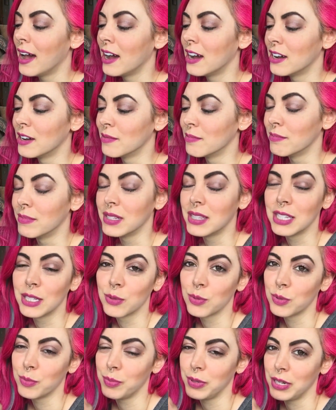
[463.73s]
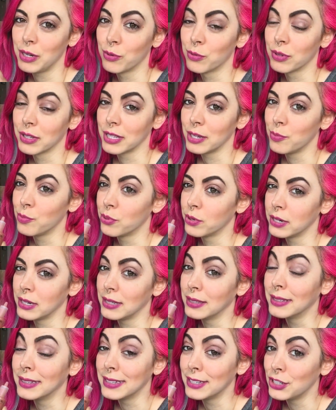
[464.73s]
Um, but this would be a really
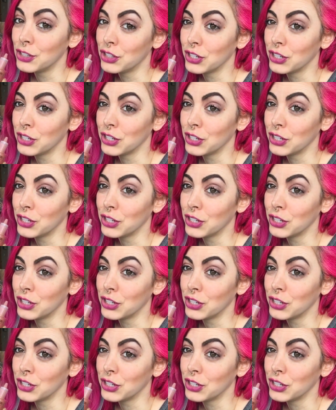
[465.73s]
pretty lid